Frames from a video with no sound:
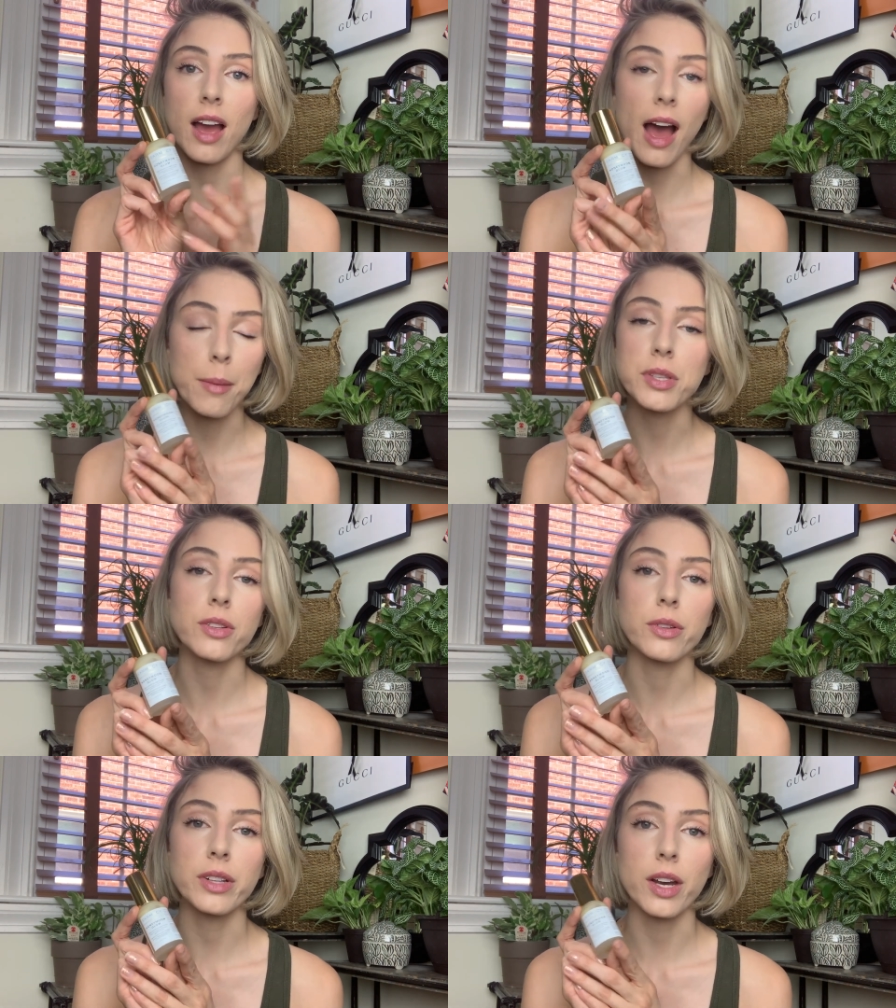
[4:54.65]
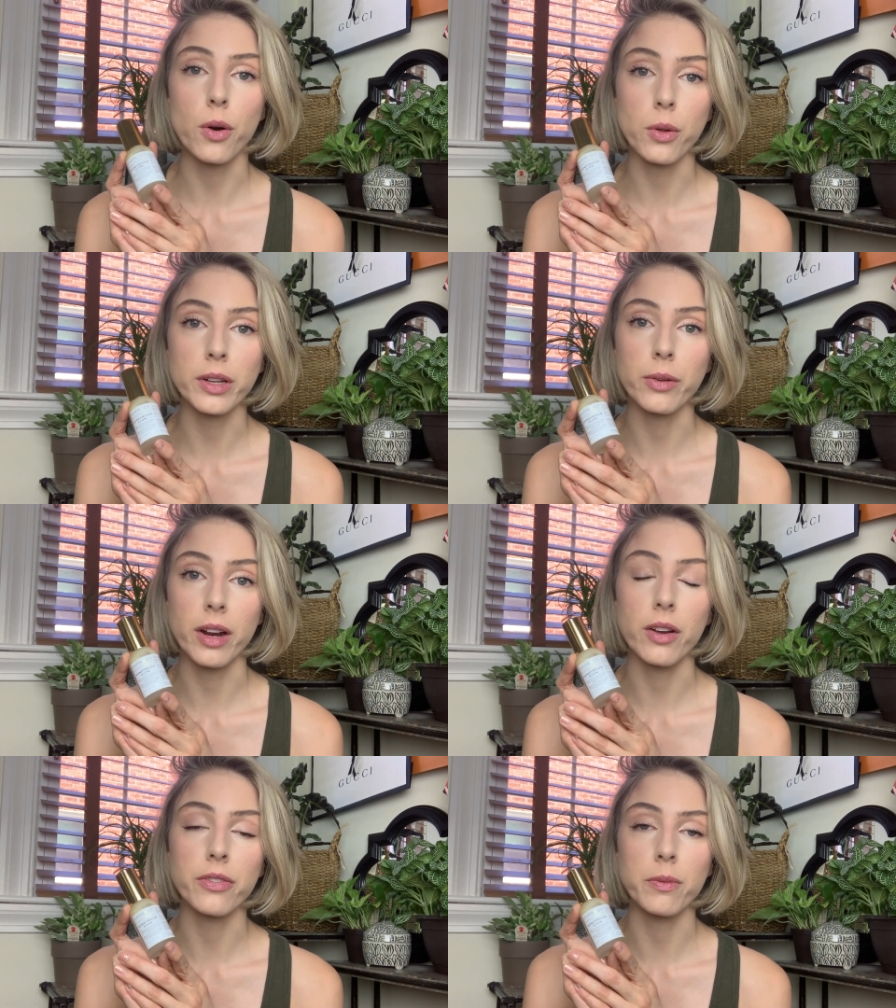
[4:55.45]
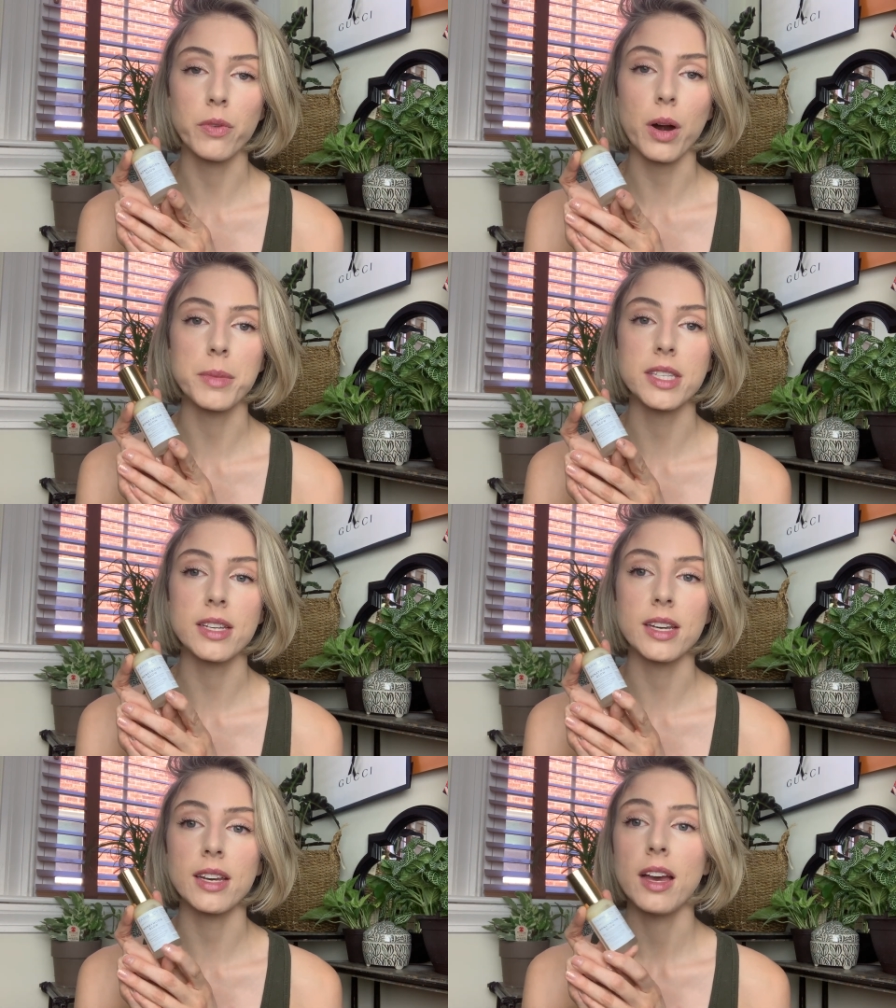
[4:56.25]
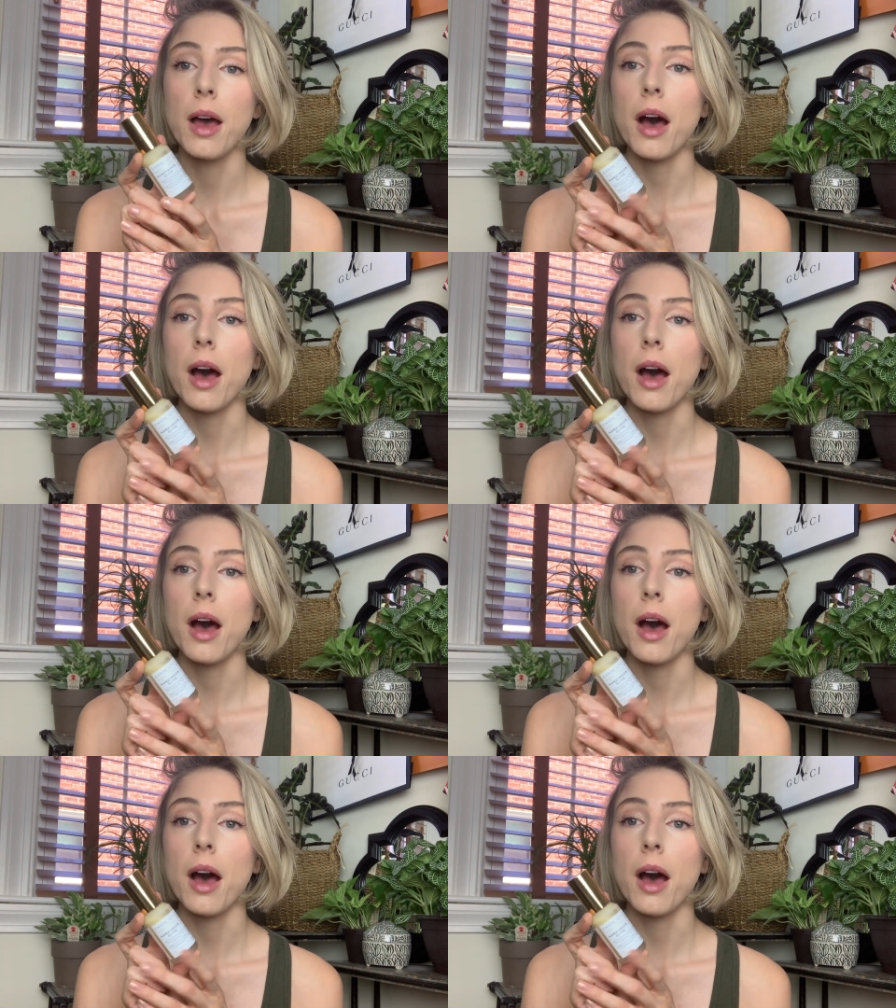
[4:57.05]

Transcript: absolutely a holy grail from Farmacy,